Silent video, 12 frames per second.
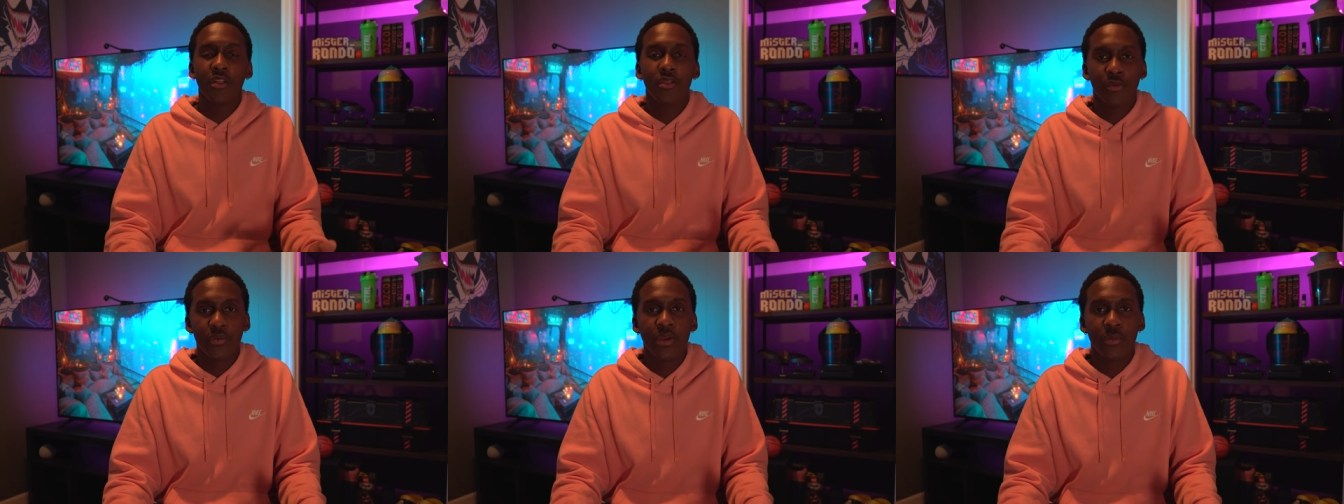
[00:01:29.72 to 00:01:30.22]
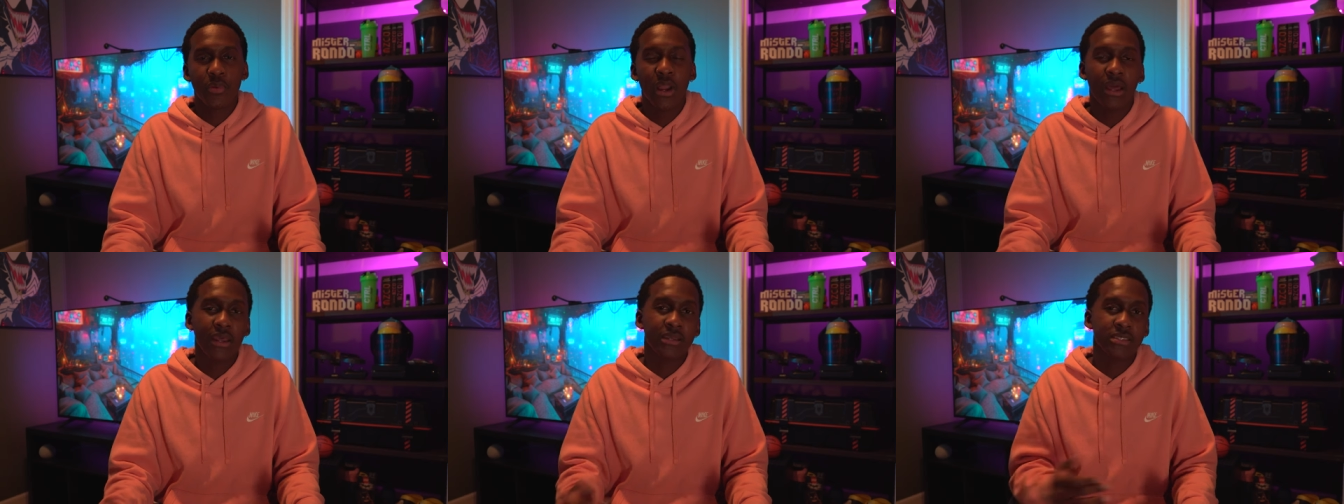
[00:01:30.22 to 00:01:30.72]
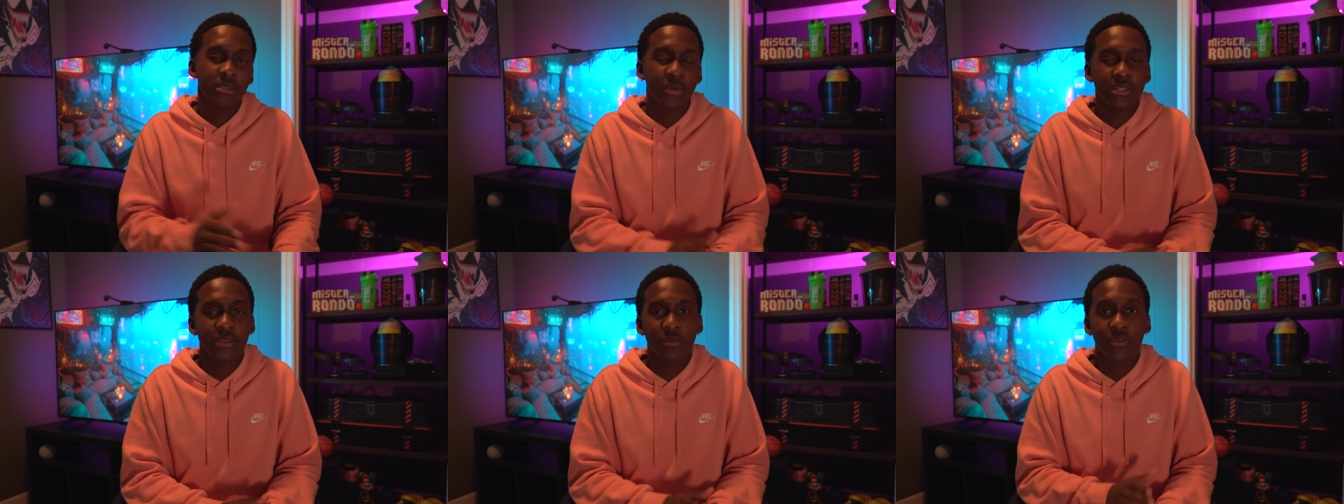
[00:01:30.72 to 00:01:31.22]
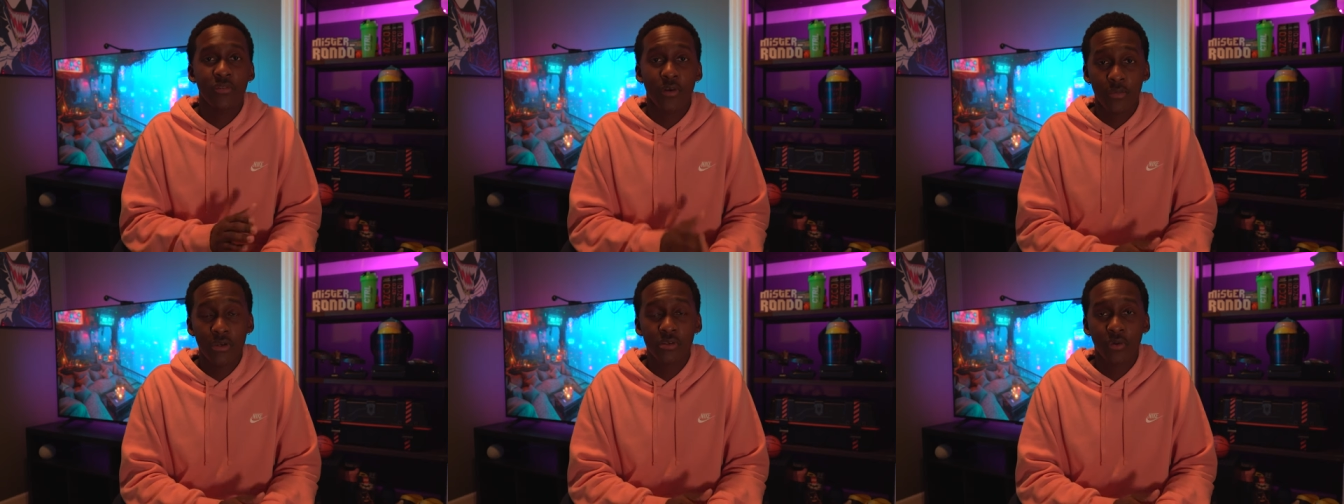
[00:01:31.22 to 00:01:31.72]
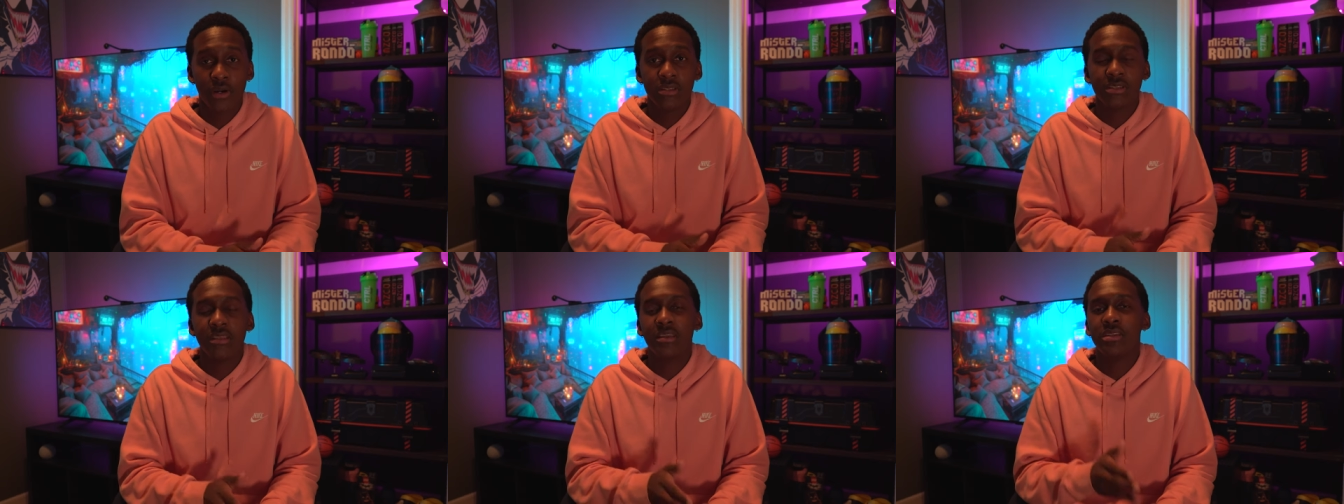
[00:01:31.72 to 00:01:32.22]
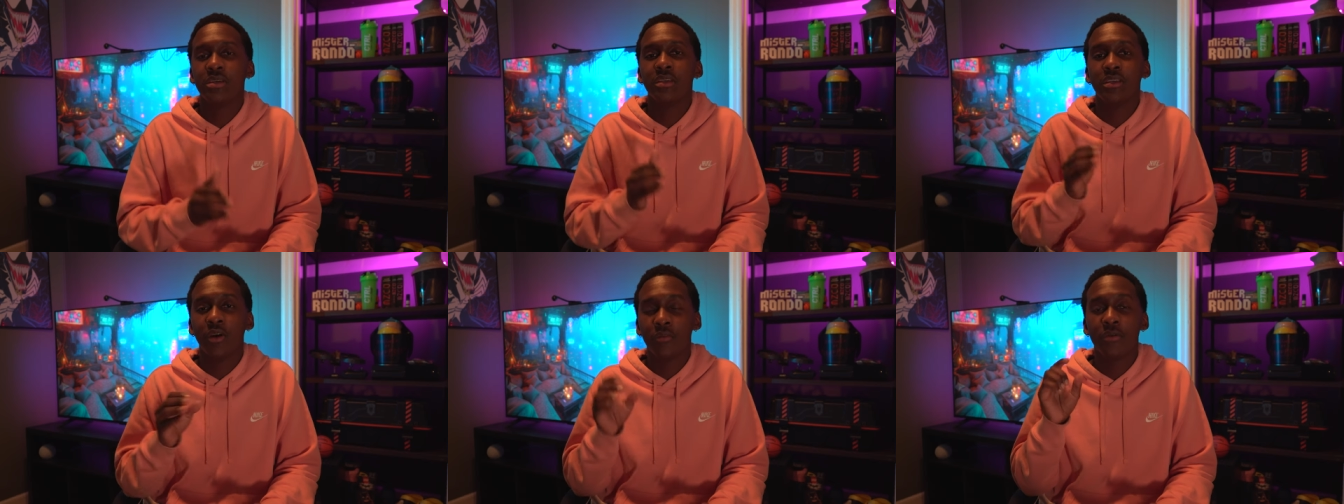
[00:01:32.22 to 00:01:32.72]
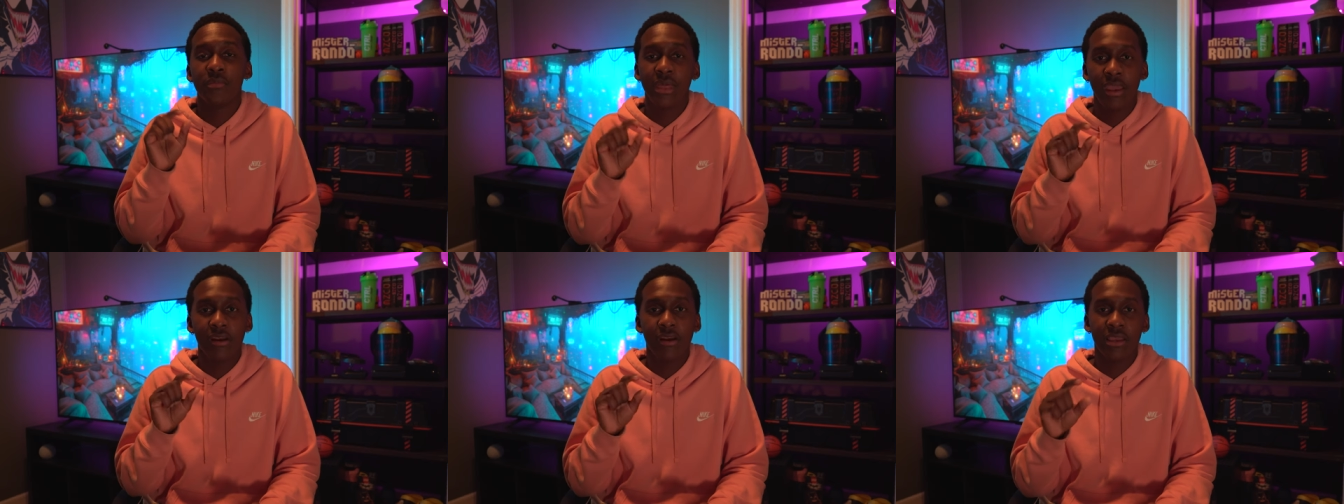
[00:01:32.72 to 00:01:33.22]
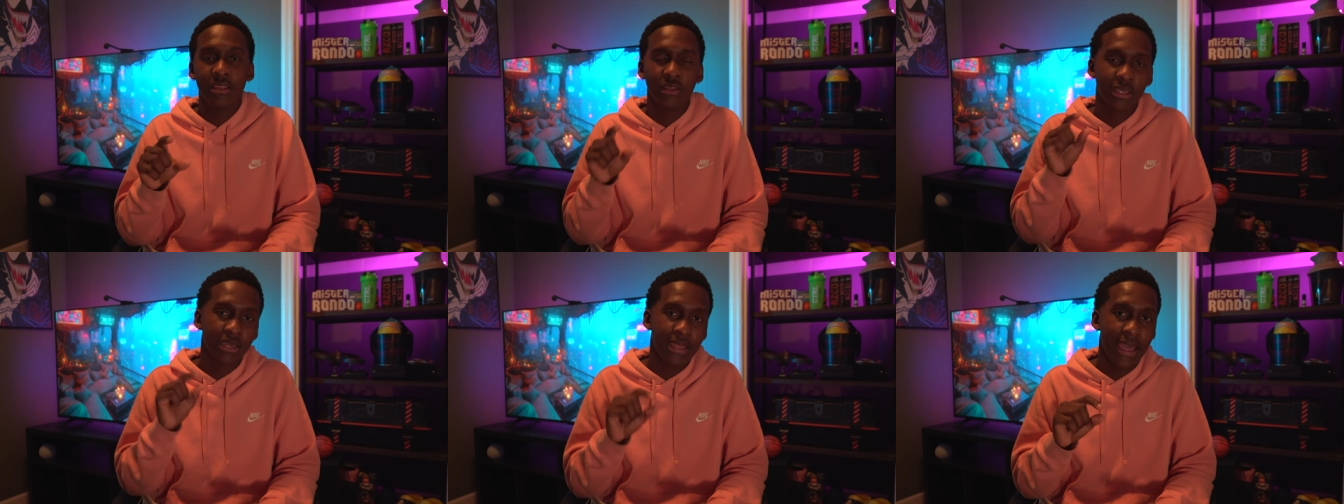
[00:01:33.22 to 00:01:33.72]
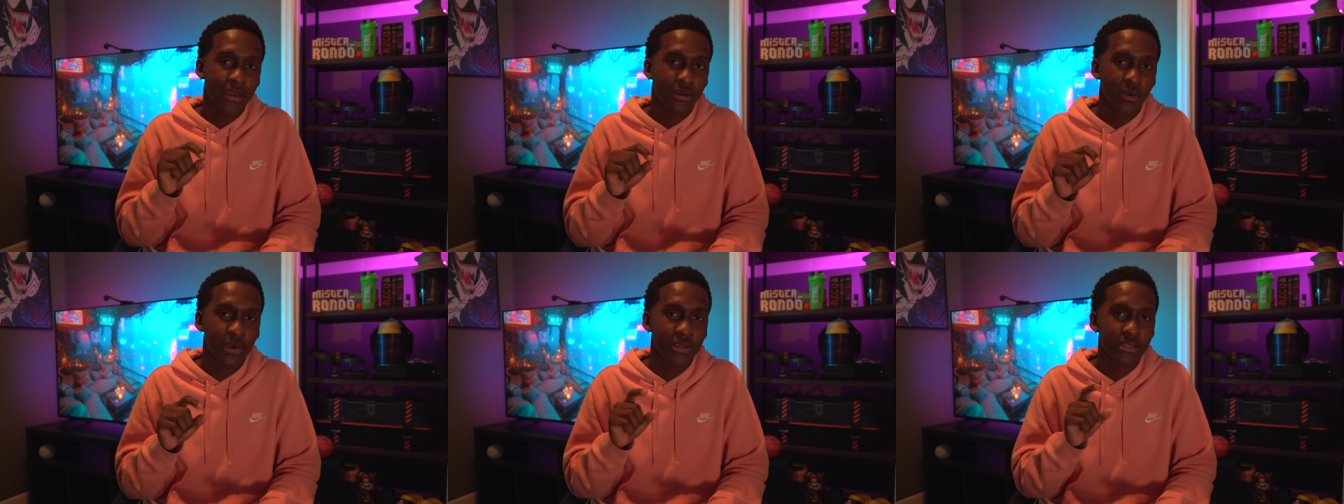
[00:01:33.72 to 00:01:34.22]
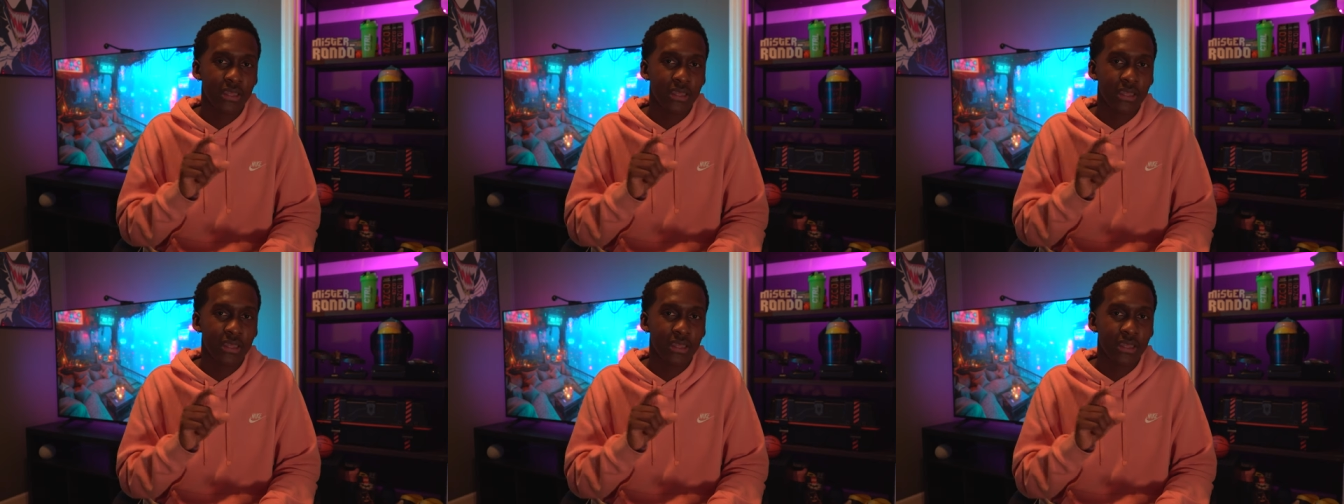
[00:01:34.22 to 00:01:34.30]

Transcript: through their products, especially refurbished ones, and then you can go from there and look at categories.